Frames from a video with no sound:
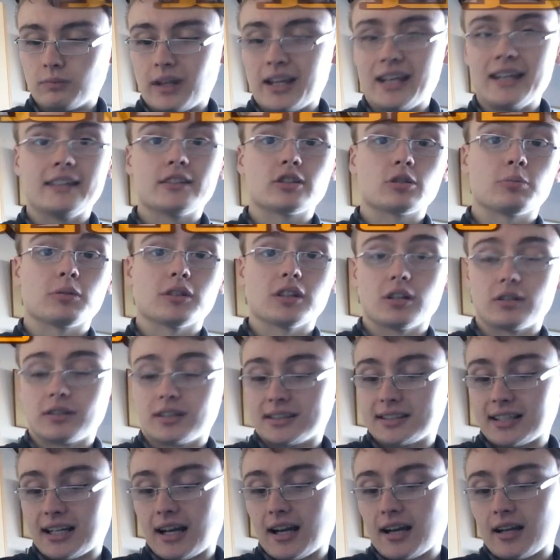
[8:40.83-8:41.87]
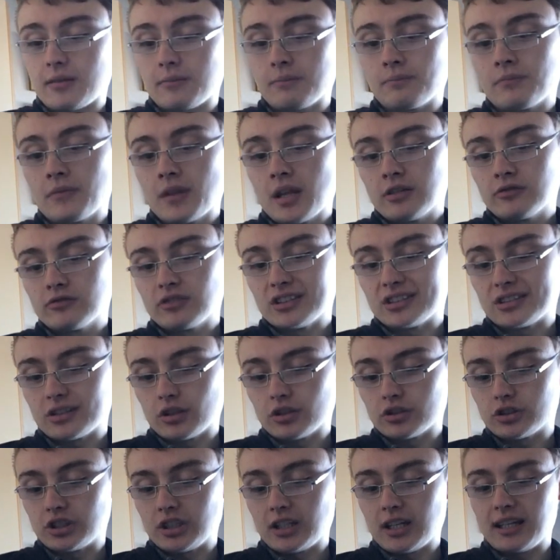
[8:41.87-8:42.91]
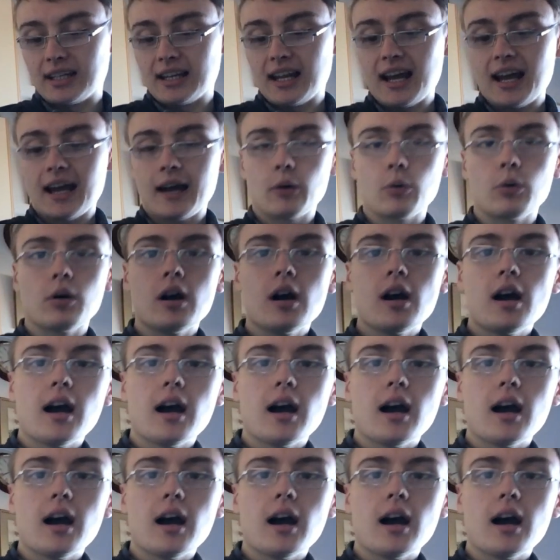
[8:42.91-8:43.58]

eat up a load of time researching it now.